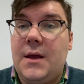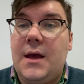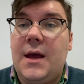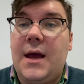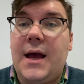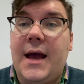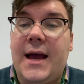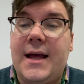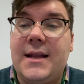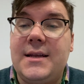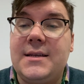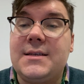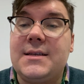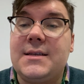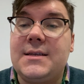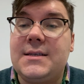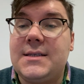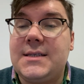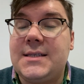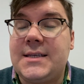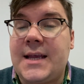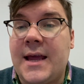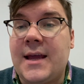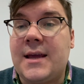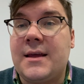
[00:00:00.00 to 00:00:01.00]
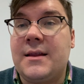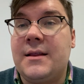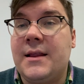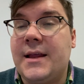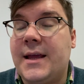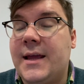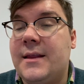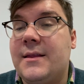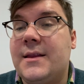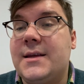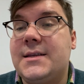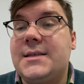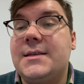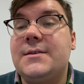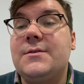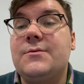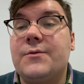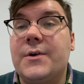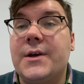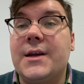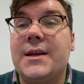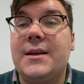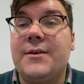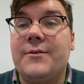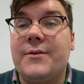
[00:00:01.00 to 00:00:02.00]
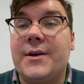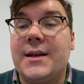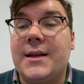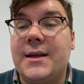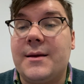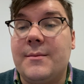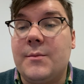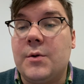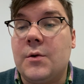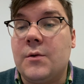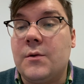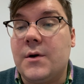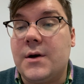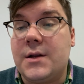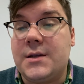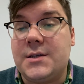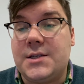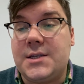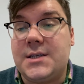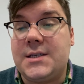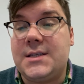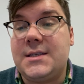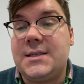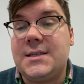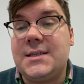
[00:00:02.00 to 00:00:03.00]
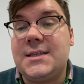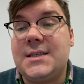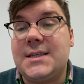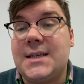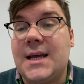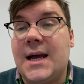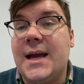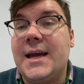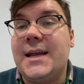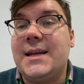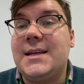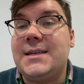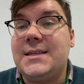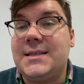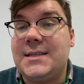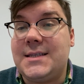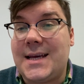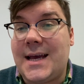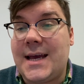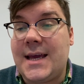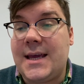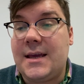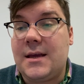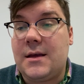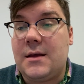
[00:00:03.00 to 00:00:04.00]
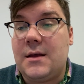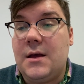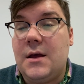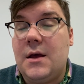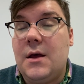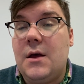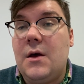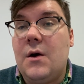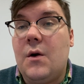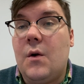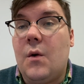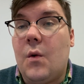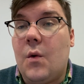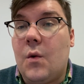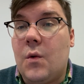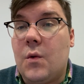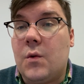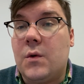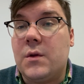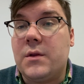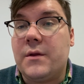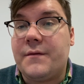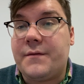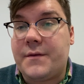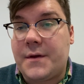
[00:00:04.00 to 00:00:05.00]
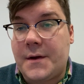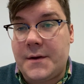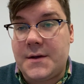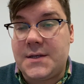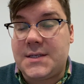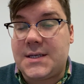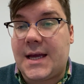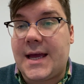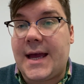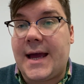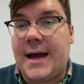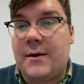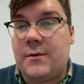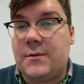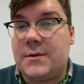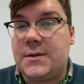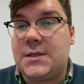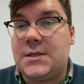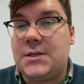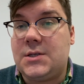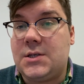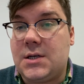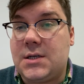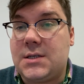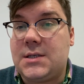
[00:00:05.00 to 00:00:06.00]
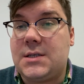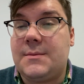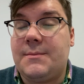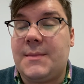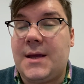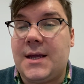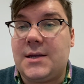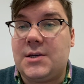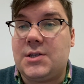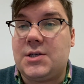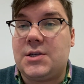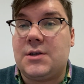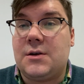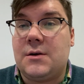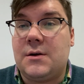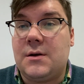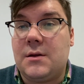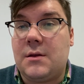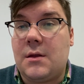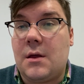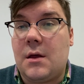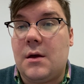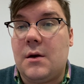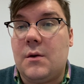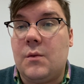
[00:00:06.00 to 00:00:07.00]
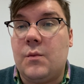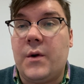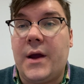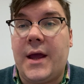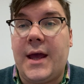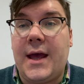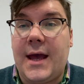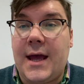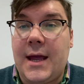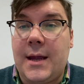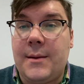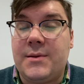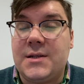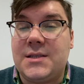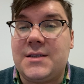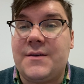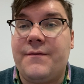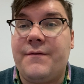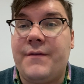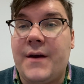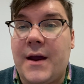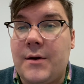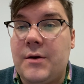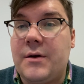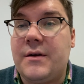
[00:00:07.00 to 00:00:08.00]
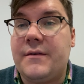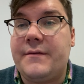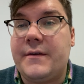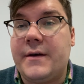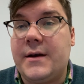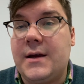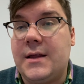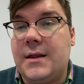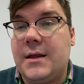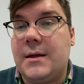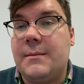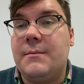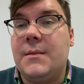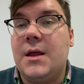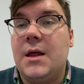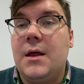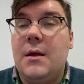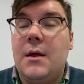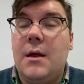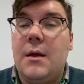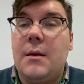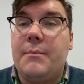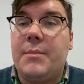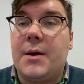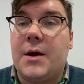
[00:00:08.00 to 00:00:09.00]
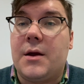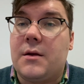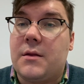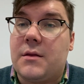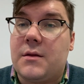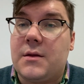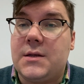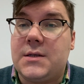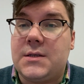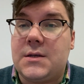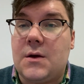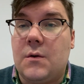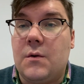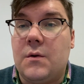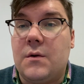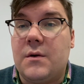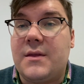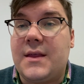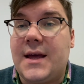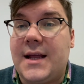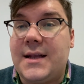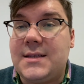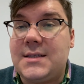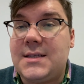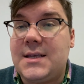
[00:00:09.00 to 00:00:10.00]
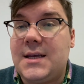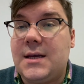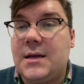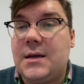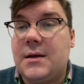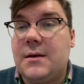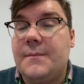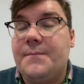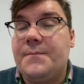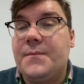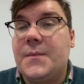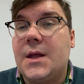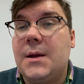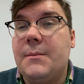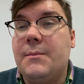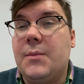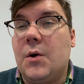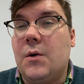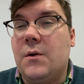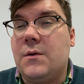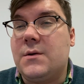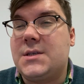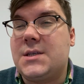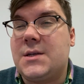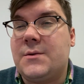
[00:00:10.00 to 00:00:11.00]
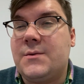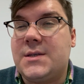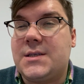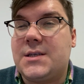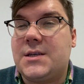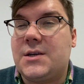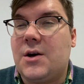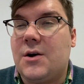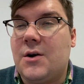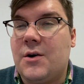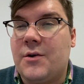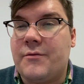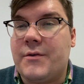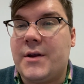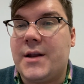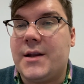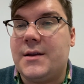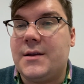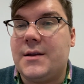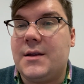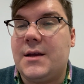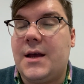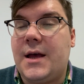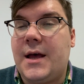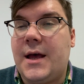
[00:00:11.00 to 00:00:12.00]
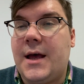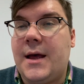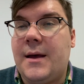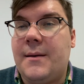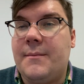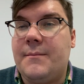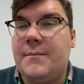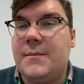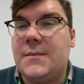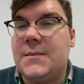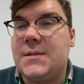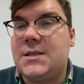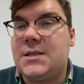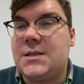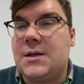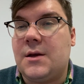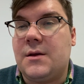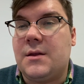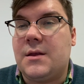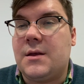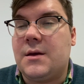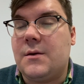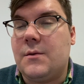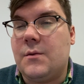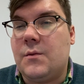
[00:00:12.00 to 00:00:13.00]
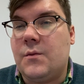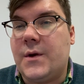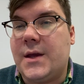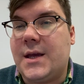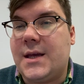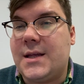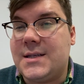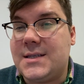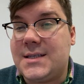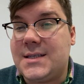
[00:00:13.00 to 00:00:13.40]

And secondly, and this is really, really important, just sign and date all of those accounts just to make sure that we're able to verify them both as authentic, but also as current, so that we can